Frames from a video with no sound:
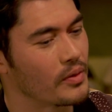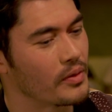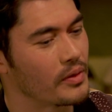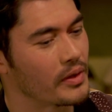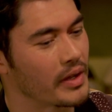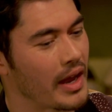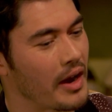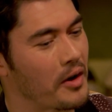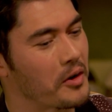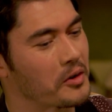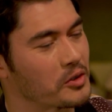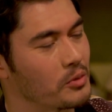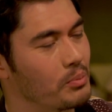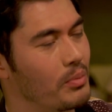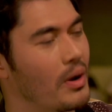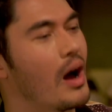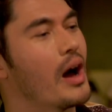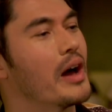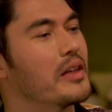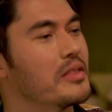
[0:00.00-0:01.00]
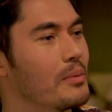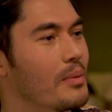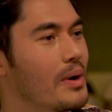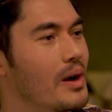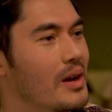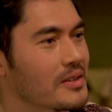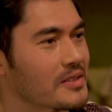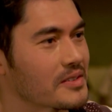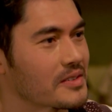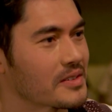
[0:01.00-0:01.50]
the character behind the
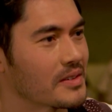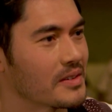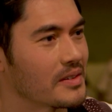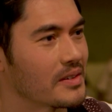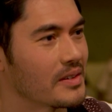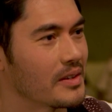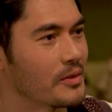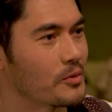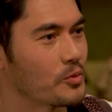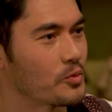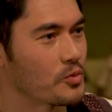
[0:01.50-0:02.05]
mask and